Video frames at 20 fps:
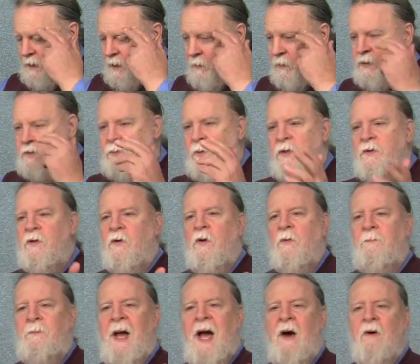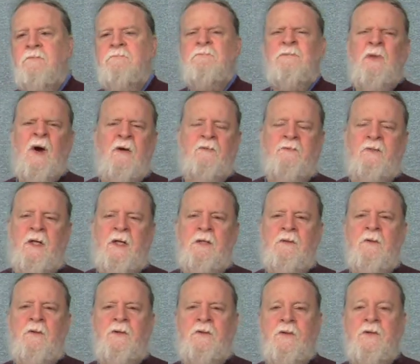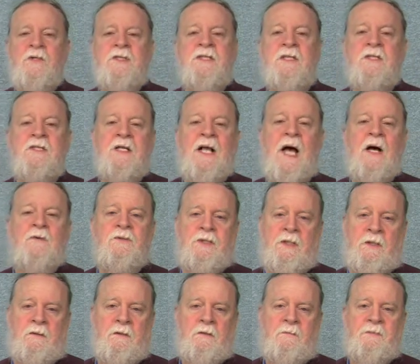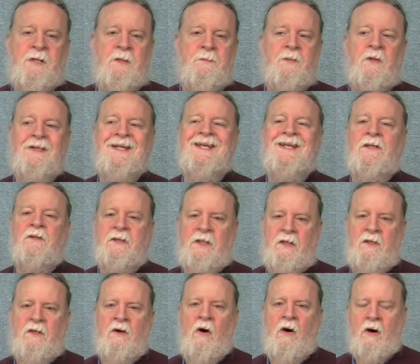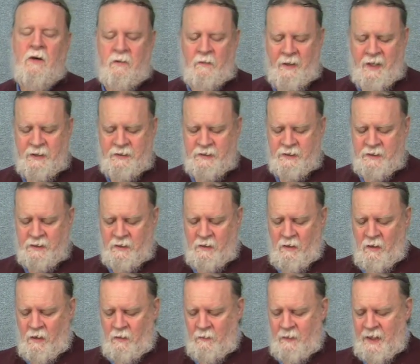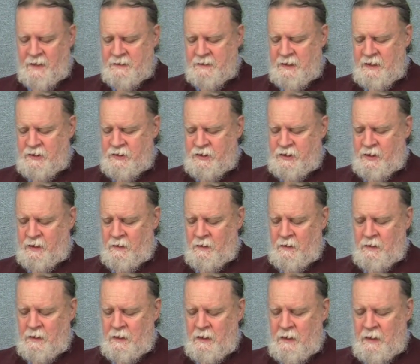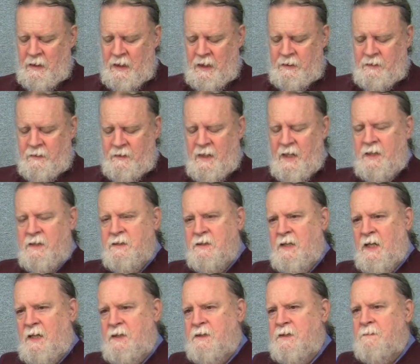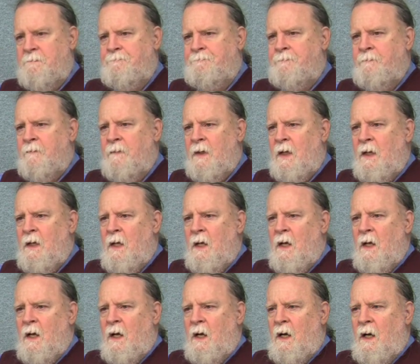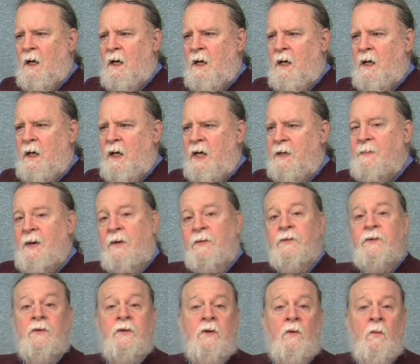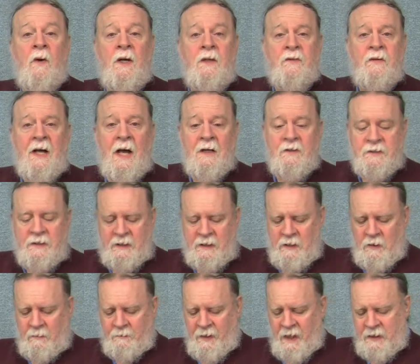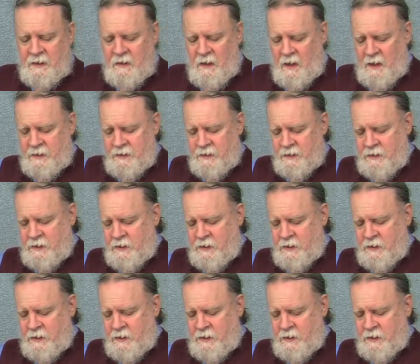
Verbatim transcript: What's more, there are about roughly 36,000 people killed in car crashes and car wrecks each year in the United States uh, and about 31,000 killed by guns.